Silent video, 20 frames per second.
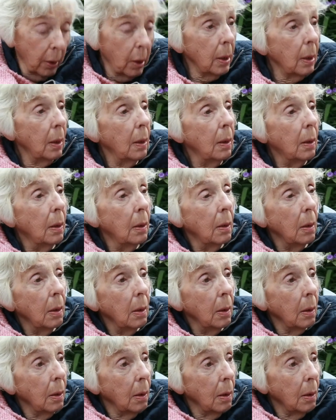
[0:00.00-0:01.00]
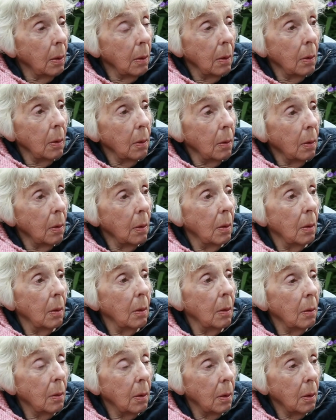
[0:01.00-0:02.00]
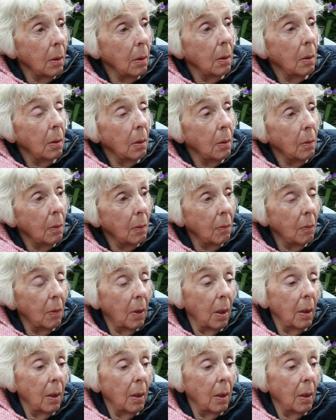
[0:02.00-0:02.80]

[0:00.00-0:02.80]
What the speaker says: So yeah, no, but that's grand. We've plenty of time. It's